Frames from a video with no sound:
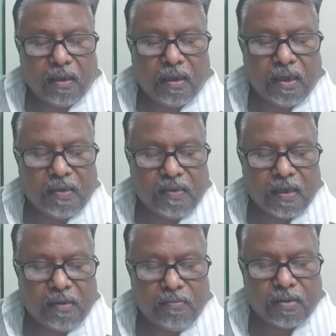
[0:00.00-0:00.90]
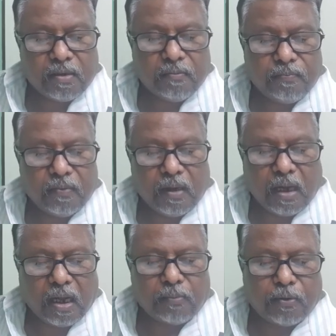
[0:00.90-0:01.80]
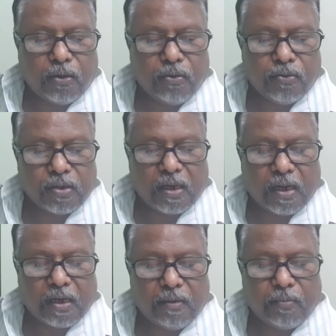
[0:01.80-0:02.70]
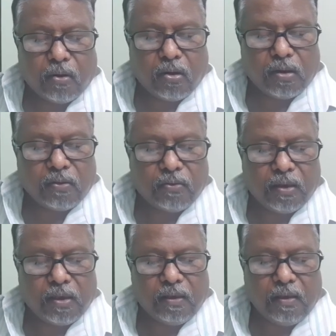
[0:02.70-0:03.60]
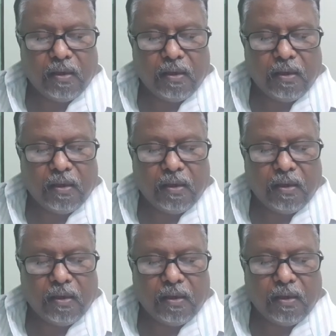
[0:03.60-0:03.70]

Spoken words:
enzymes are produced and brought to the